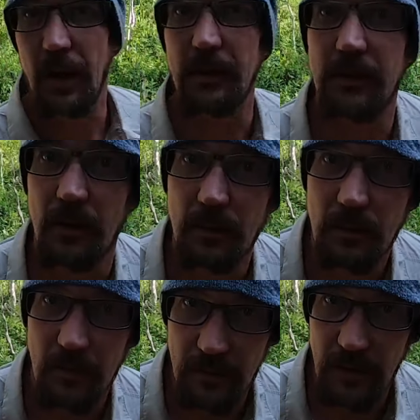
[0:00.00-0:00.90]
And don't
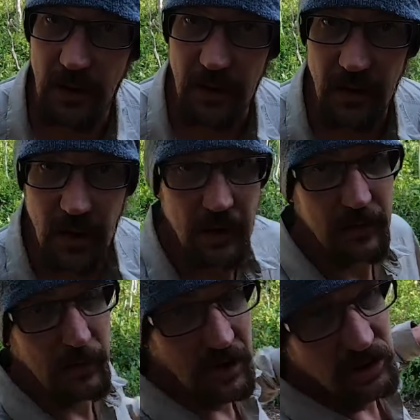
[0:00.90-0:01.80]
forget
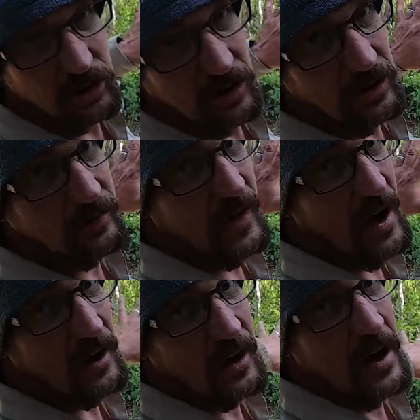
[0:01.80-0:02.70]
to make sure that your
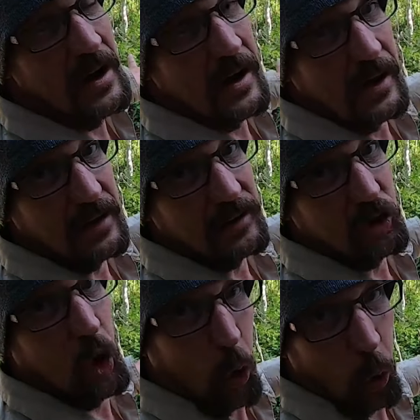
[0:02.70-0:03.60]
fire is
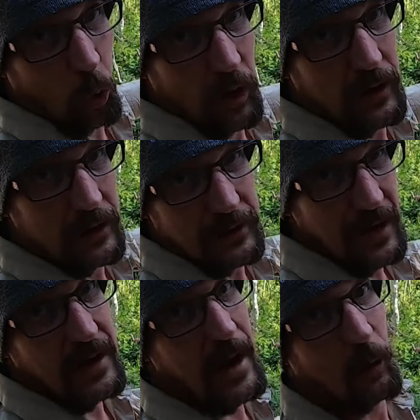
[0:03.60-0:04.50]
cold,
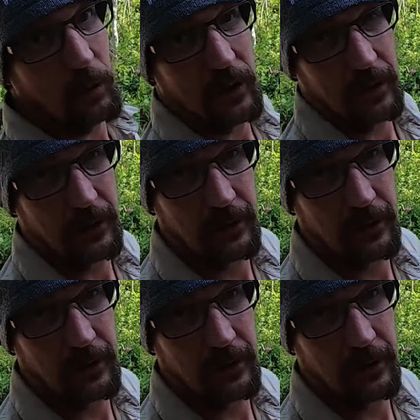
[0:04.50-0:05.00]
dead out